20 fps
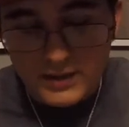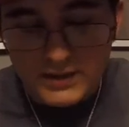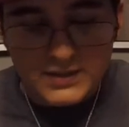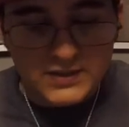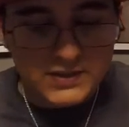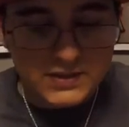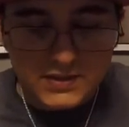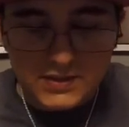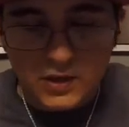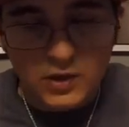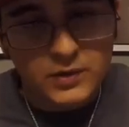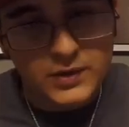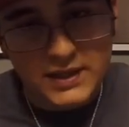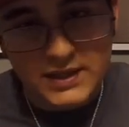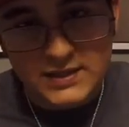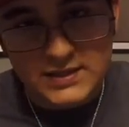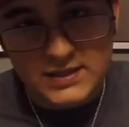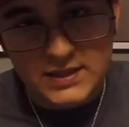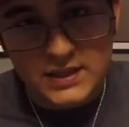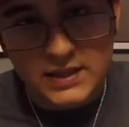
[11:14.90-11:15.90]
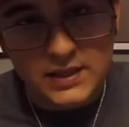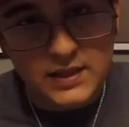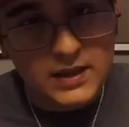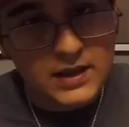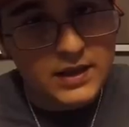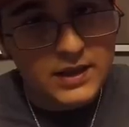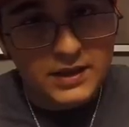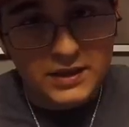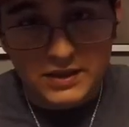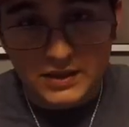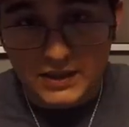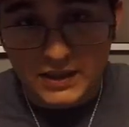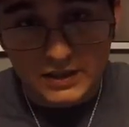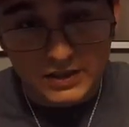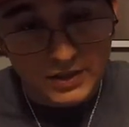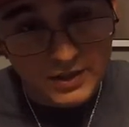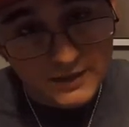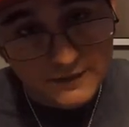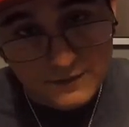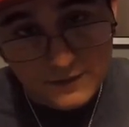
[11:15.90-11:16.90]
It's so easy. You
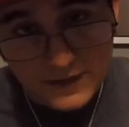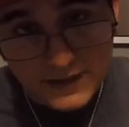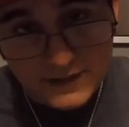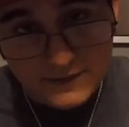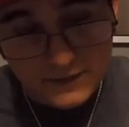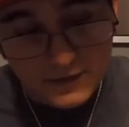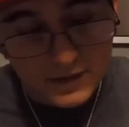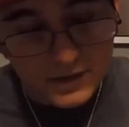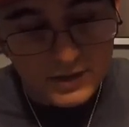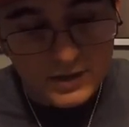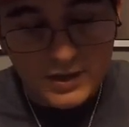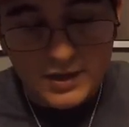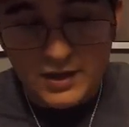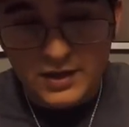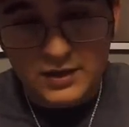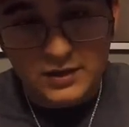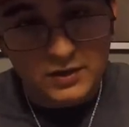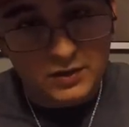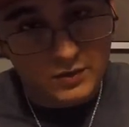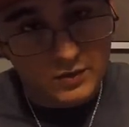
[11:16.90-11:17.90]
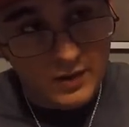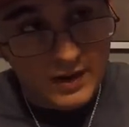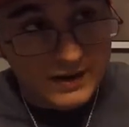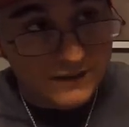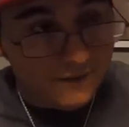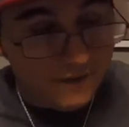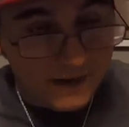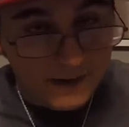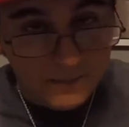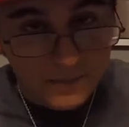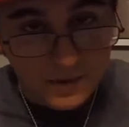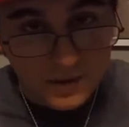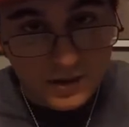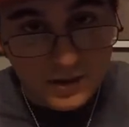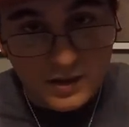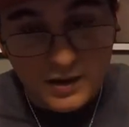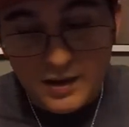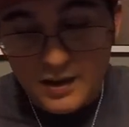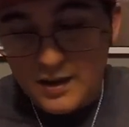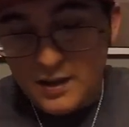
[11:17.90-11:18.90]
get good flavor, great vapor.